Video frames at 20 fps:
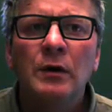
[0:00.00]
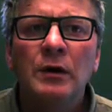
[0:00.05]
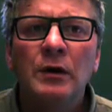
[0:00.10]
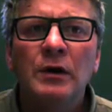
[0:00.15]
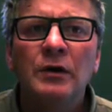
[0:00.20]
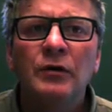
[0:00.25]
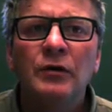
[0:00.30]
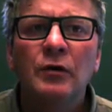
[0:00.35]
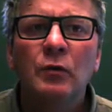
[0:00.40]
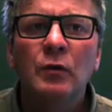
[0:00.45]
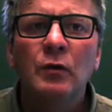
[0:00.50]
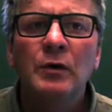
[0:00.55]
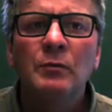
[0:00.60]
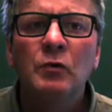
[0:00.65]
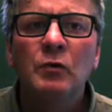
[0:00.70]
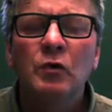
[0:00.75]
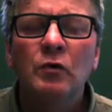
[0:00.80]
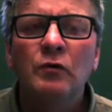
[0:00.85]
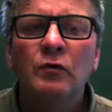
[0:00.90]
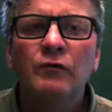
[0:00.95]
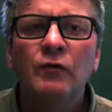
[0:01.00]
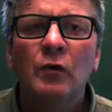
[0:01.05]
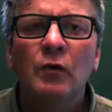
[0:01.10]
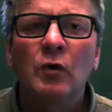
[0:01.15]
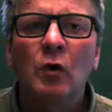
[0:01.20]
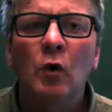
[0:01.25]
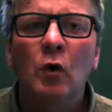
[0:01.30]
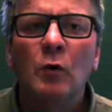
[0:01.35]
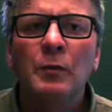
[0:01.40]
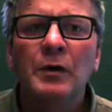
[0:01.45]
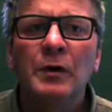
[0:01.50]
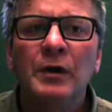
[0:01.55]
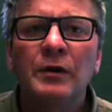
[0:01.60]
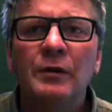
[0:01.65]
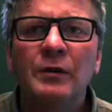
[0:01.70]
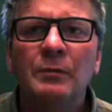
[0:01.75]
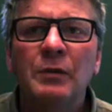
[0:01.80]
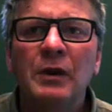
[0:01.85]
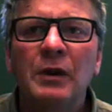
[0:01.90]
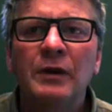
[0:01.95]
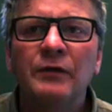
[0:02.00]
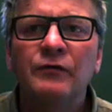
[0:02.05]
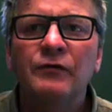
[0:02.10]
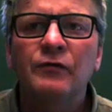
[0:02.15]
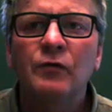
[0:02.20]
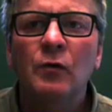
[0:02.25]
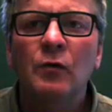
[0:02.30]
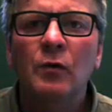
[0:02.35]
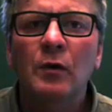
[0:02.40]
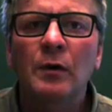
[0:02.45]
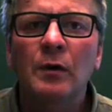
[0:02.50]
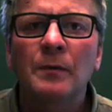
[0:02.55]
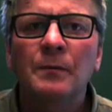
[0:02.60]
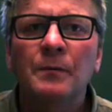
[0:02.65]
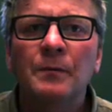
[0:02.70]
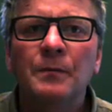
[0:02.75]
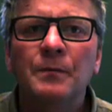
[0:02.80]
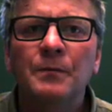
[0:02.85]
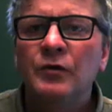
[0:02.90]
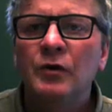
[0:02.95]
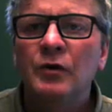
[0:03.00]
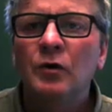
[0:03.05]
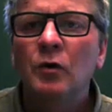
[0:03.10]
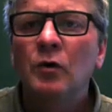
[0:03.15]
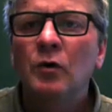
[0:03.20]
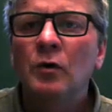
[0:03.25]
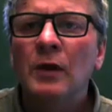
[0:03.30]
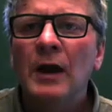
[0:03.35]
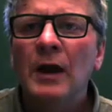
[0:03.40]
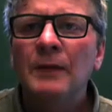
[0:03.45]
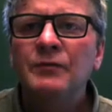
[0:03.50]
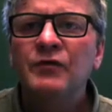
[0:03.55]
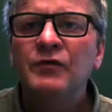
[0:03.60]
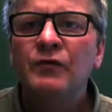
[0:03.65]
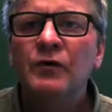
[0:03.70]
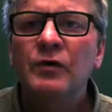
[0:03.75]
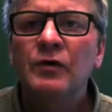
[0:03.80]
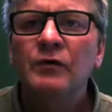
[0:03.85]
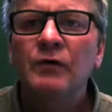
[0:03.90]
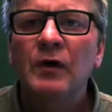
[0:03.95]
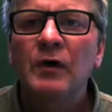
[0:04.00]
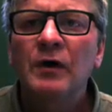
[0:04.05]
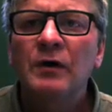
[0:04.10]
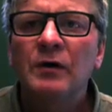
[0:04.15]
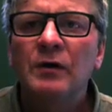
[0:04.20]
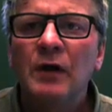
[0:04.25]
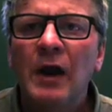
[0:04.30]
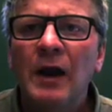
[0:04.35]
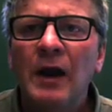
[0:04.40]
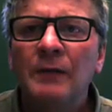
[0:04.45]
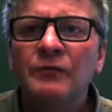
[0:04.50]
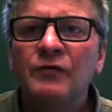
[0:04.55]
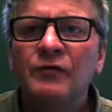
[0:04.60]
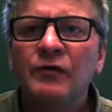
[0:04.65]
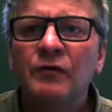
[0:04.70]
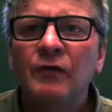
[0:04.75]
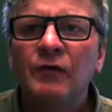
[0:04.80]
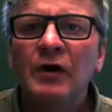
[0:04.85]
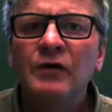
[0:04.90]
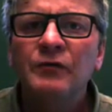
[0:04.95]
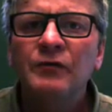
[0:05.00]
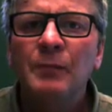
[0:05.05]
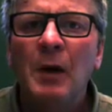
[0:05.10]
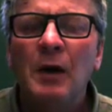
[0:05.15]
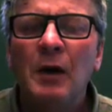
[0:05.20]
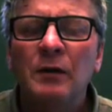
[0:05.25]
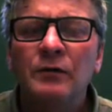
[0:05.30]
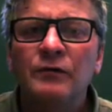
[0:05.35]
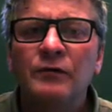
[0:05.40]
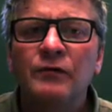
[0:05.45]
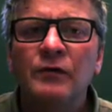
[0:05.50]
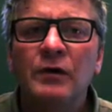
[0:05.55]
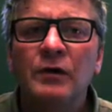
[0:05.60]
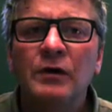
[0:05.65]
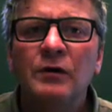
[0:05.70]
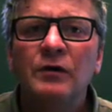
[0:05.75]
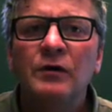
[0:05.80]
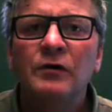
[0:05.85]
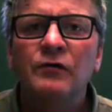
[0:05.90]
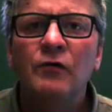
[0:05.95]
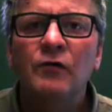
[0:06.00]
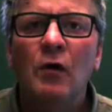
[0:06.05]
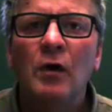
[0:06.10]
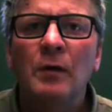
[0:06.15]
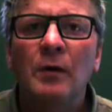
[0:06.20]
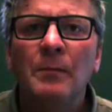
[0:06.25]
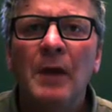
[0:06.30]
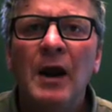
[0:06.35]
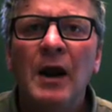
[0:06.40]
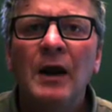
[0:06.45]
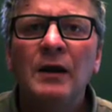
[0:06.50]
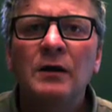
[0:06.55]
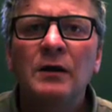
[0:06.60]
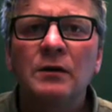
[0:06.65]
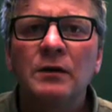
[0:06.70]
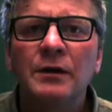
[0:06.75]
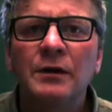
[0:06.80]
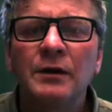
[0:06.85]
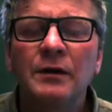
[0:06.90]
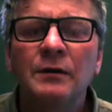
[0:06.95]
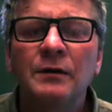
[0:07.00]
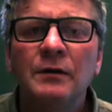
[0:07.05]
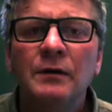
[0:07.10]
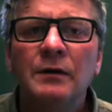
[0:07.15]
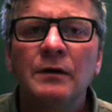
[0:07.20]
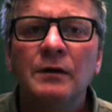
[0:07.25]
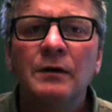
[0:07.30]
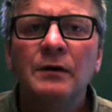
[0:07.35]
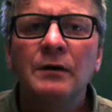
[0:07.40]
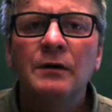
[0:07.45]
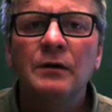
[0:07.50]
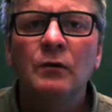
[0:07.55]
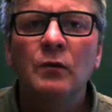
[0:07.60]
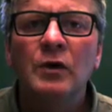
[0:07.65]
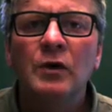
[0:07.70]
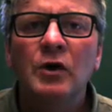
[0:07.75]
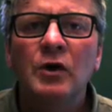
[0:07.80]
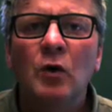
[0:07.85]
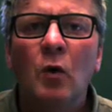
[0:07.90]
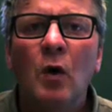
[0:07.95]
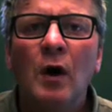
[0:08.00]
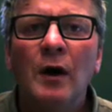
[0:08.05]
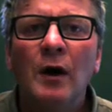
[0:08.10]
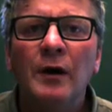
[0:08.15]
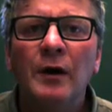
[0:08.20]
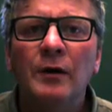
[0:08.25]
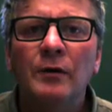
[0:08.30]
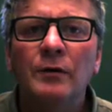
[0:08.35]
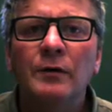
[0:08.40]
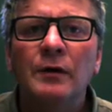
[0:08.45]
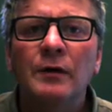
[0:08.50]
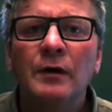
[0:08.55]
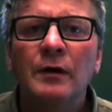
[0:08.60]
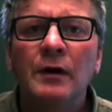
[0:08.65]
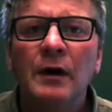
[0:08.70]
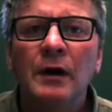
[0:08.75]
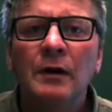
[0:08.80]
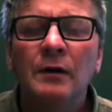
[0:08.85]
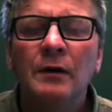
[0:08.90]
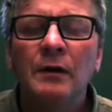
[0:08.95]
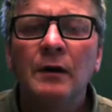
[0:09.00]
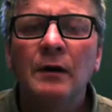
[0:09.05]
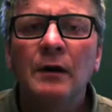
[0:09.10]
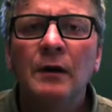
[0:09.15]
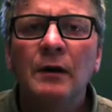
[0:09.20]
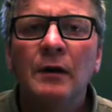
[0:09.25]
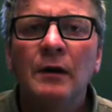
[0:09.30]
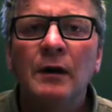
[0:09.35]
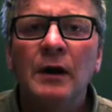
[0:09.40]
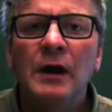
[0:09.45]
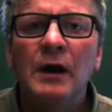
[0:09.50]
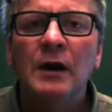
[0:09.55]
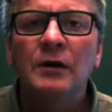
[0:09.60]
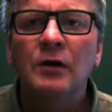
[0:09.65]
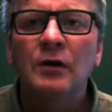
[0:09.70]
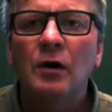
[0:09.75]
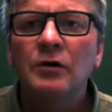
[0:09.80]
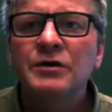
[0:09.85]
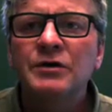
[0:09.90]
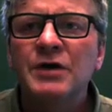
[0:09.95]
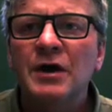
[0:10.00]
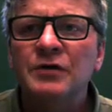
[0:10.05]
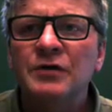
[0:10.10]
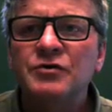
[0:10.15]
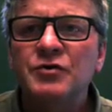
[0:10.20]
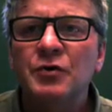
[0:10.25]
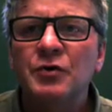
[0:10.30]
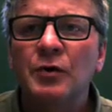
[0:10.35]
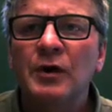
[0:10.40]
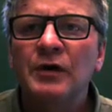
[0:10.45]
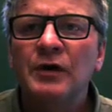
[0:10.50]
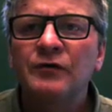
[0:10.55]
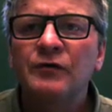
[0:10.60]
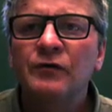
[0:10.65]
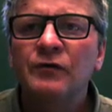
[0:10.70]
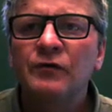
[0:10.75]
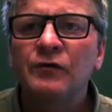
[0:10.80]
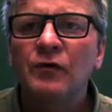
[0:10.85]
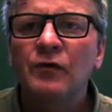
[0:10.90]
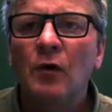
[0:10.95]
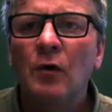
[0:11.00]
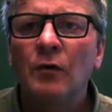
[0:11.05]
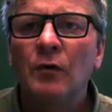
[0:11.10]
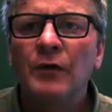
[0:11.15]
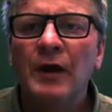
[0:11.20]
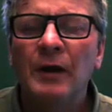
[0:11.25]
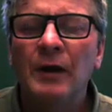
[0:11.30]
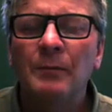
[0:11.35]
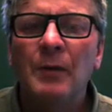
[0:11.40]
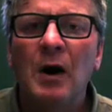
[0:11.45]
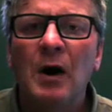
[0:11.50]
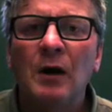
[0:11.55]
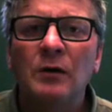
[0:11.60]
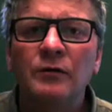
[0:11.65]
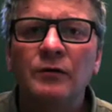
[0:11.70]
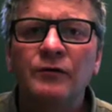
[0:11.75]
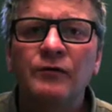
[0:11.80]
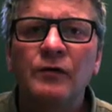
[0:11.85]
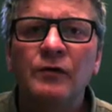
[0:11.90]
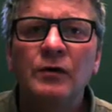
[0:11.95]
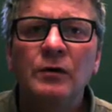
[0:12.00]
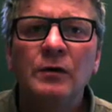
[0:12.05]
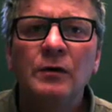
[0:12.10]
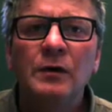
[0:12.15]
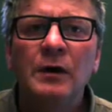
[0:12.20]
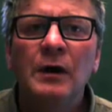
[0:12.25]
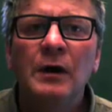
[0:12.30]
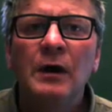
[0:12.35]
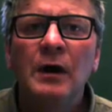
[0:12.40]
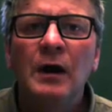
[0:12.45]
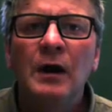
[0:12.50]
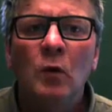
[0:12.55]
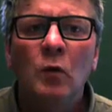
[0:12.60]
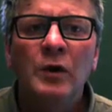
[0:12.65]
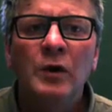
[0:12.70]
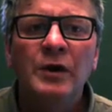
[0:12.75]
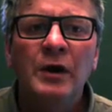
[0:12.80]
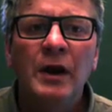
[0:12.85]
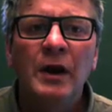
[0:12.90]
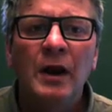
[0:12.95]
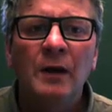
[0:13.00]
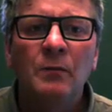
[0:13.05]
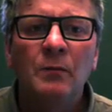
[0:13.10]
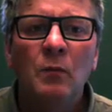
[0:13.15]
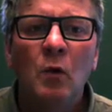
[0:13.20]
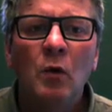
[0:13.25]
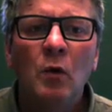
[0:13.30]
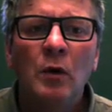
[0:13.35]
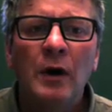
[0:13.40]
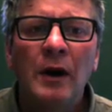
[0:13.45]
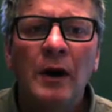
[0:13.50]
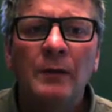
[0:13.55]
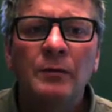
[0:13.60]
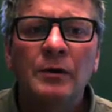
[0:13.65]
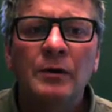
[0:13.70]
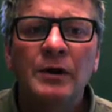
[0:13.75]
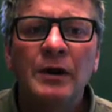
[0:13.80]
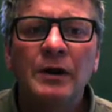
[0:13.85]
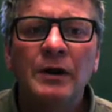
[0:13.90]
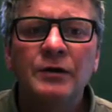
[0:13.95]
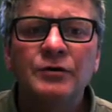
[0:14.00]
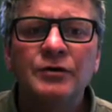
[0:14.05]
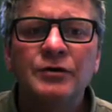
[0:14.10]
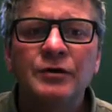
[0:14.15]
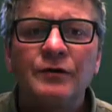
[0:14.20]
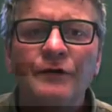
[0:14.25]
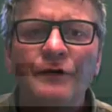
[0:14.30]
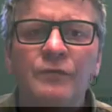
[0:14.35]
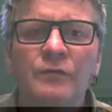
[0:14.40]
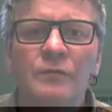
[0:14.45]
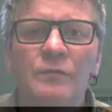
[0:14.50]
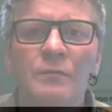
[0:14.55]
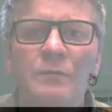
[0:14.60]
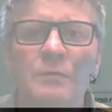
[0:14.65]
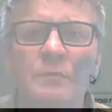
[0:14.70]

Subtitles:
either remove or open in the Play Store. The Google Apps for Apps device policy is automatically required, and our tester has installed that policy. We can add more applications